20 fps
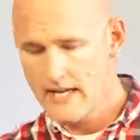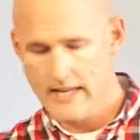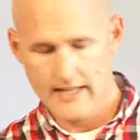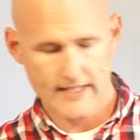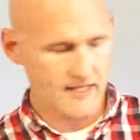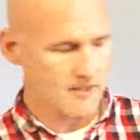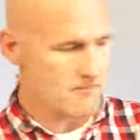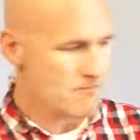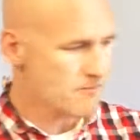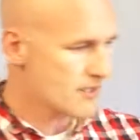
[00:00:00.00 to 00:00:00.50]

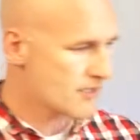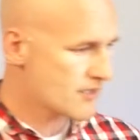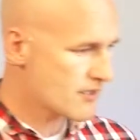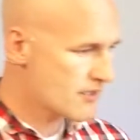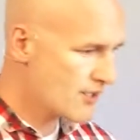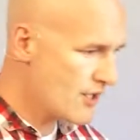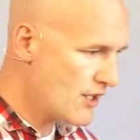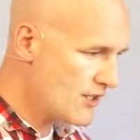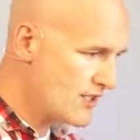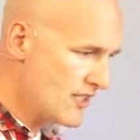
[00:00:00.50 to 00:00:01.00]
In Numbers
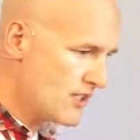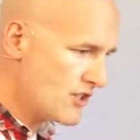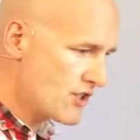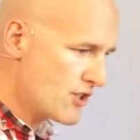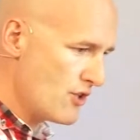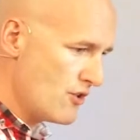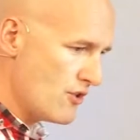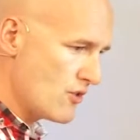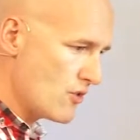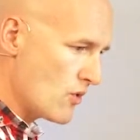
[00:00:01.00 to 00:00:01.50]

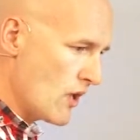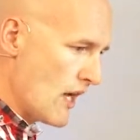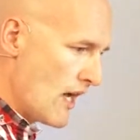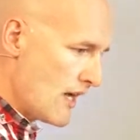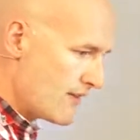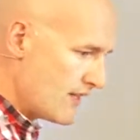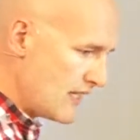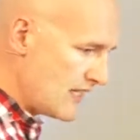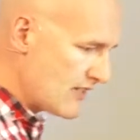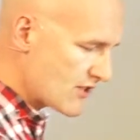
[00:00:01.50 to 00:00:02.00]
32,
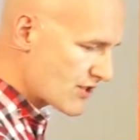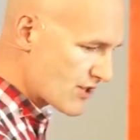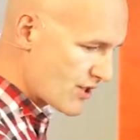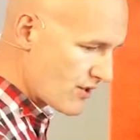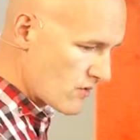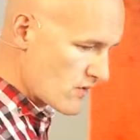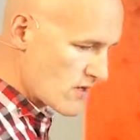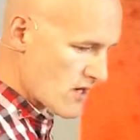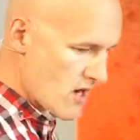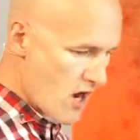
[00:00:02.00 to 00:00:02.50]
these
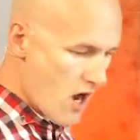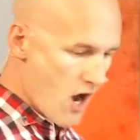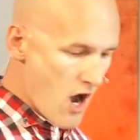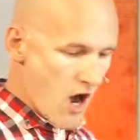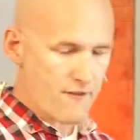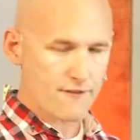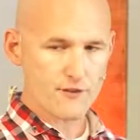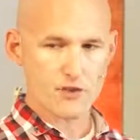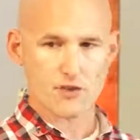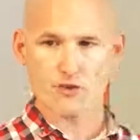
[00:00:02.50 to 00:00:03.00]

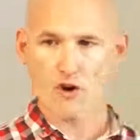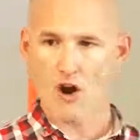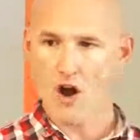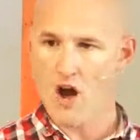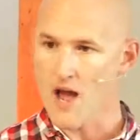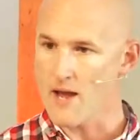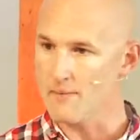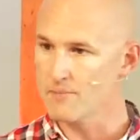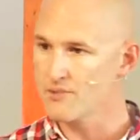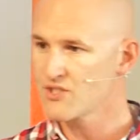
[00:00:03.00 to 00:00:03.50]
2.5
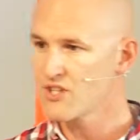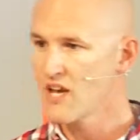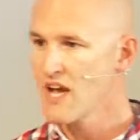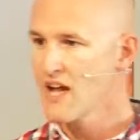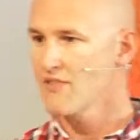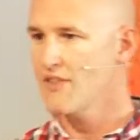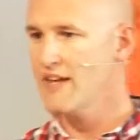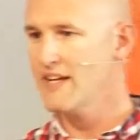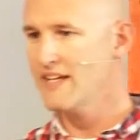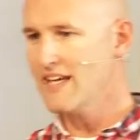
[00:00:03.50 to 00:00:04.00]
tribes,
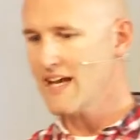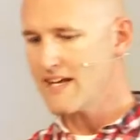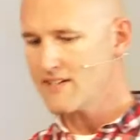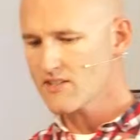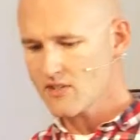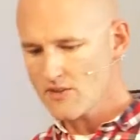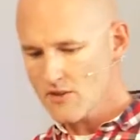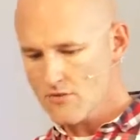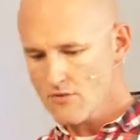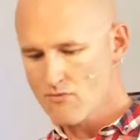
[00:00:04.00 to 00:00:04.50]
they get
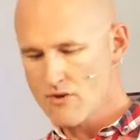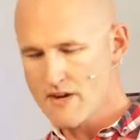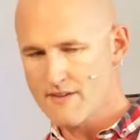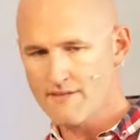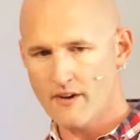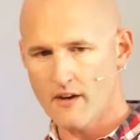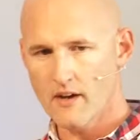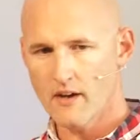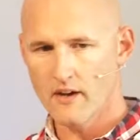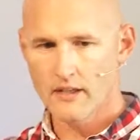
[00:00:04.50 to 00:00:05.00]
to the
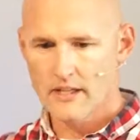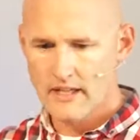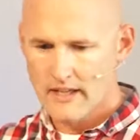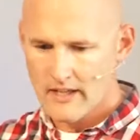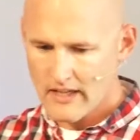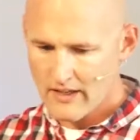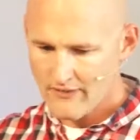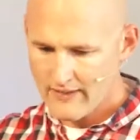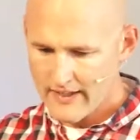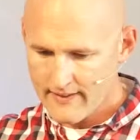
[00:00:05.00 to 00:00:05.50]
river
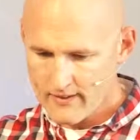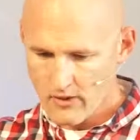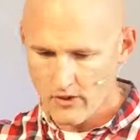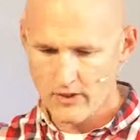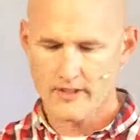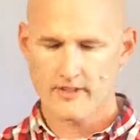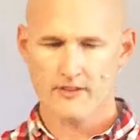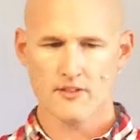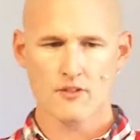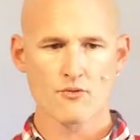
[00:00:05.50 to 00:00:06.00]
and they
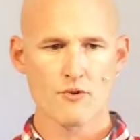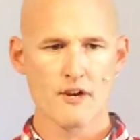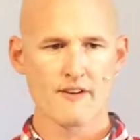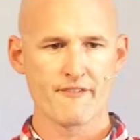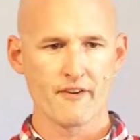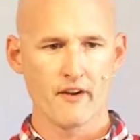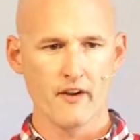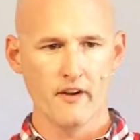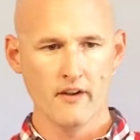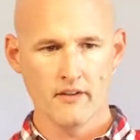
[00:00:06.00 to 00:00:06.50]
look at the
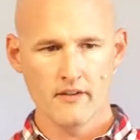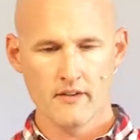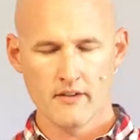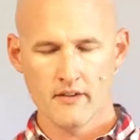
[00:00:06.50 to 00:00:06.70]
river